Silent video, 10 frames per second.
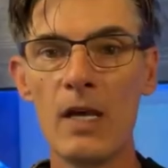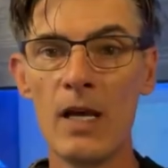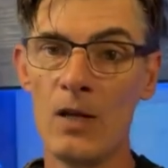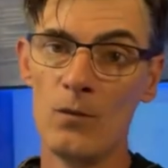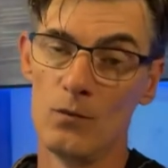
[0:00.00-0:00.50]

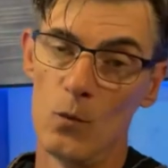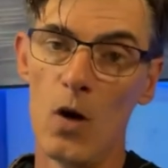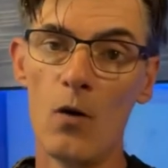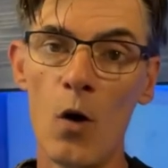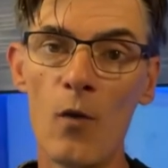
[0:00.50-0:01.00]
and
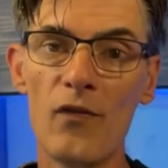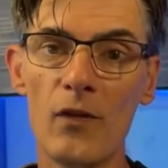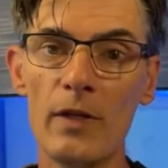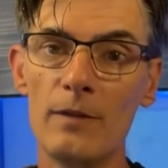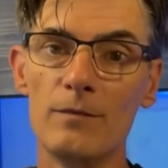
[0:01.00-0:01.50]
well,
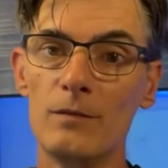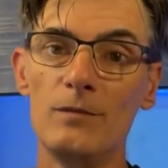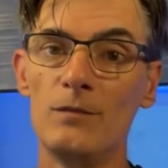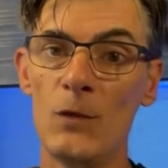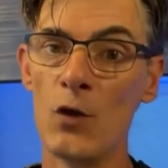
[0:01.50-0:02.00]
hopefully
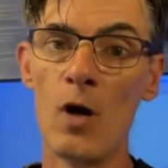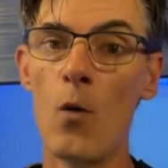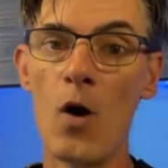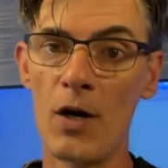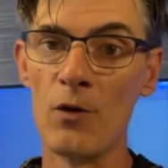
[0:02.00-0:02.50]
you're not
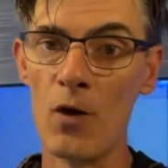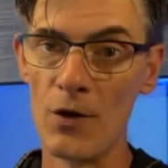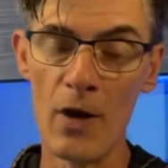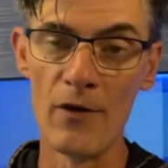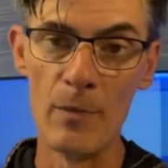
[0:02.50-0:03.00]
walking around
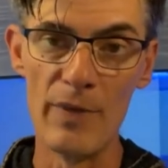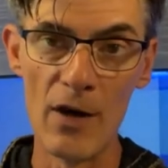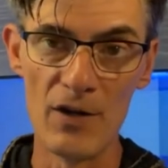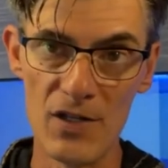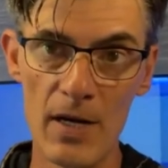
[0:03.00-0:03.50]
covered in
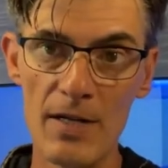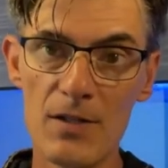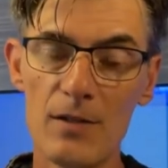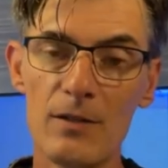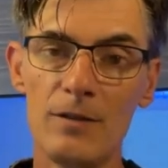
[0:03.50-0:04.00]

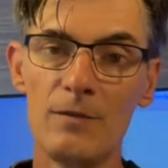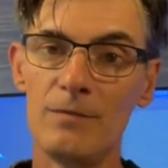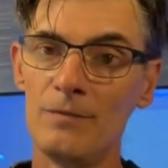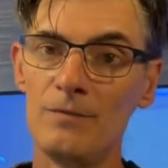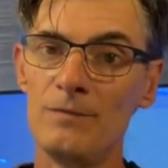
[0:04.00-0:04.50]
parasites.
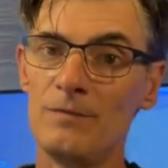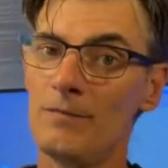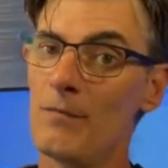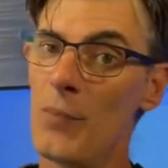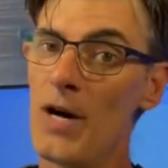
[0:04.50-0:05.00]

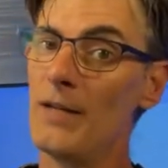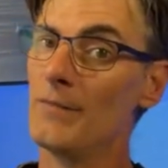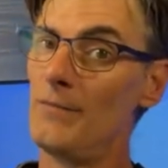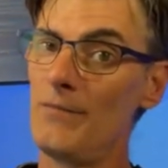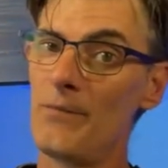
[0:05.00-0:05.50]
But
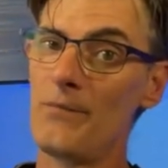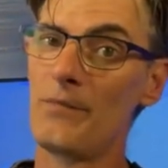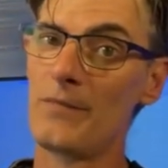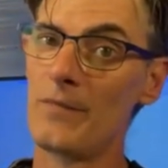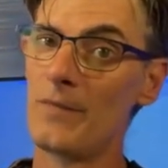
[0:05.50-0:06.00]

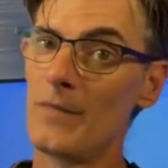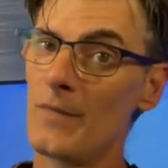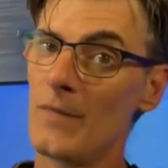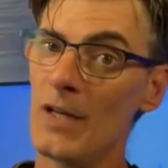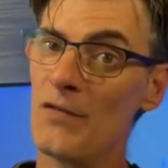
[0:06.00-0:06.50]

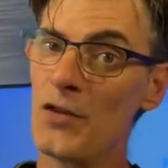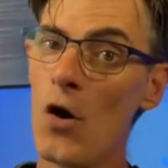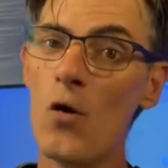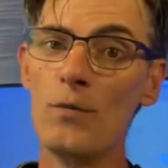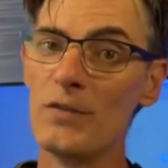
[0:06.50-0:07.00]
if
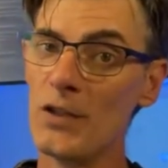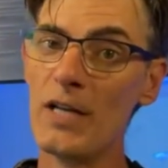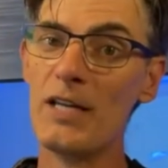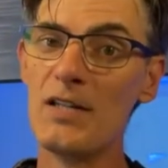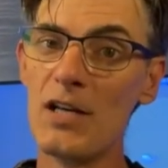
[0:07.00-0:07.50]
so, you
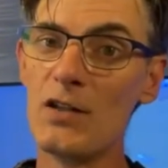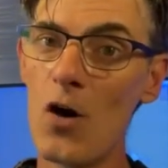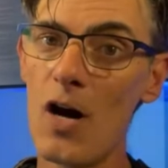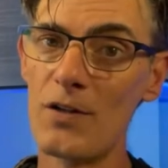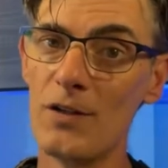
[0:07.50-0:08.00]
need to see a
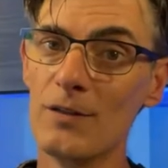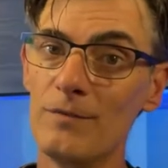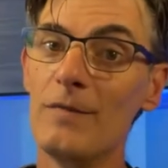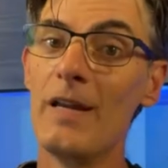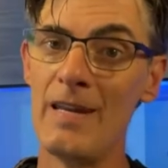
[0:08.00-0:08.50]
doctor
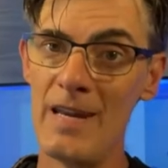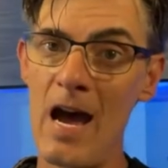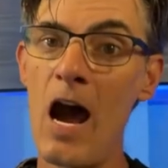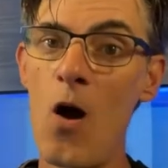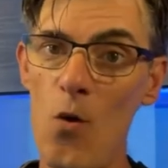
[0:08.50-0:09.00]

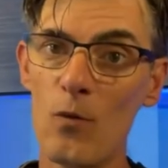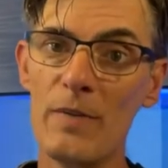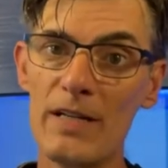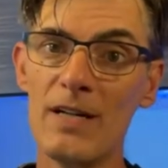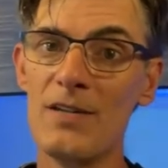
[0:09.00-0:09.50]
now
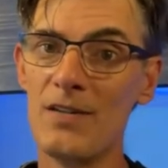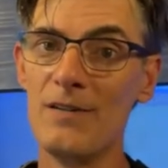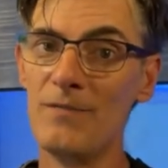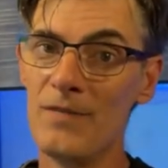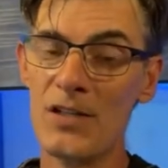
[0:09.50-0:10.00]
because
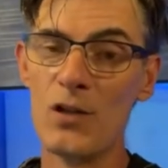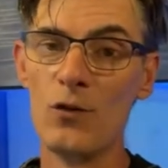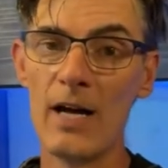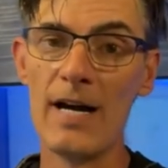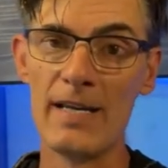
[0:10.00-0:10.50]
this little
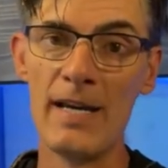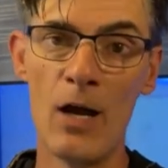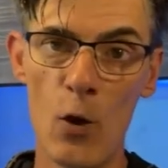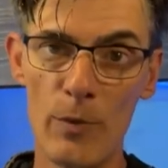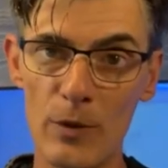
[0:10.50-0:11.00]
guy can't
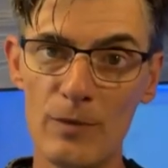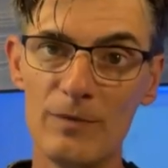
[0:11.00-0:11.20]
help you.